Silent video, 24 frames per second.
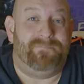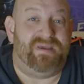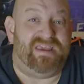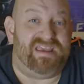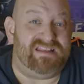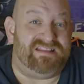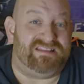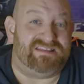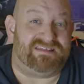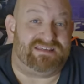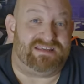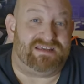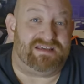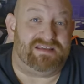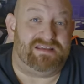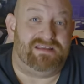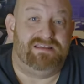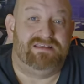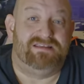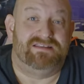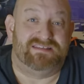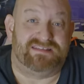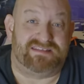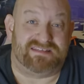pizza
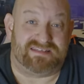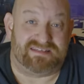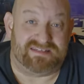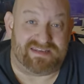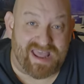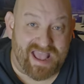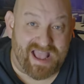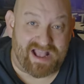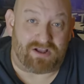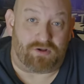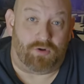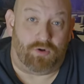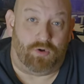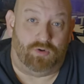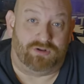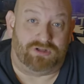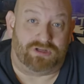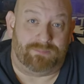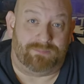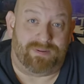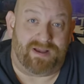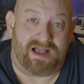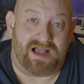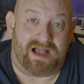snack
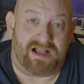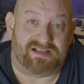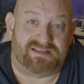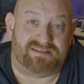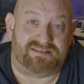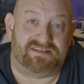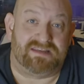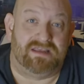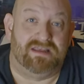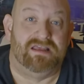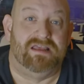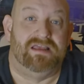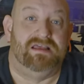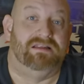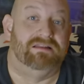holder box.